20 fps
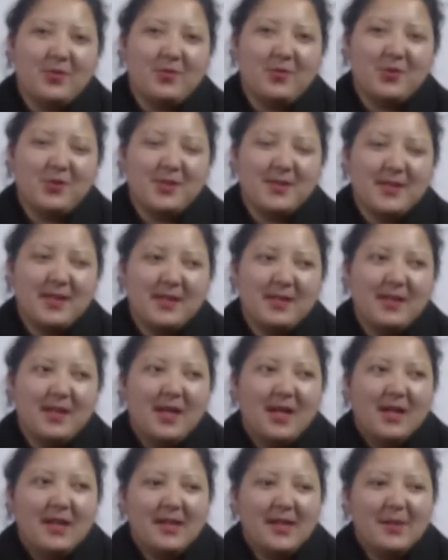She said,
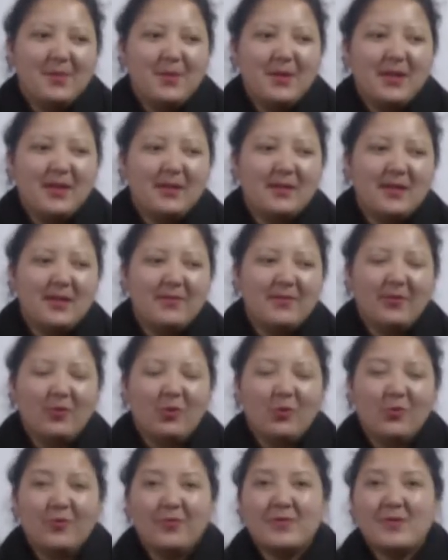let me leave a
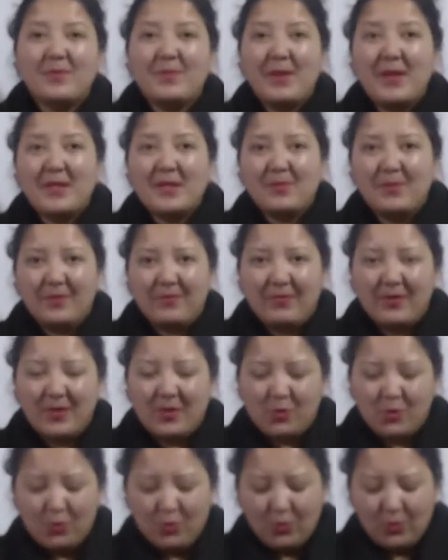lot of space
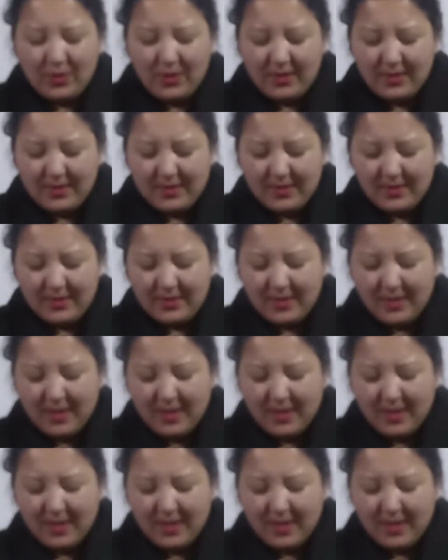between 2 words,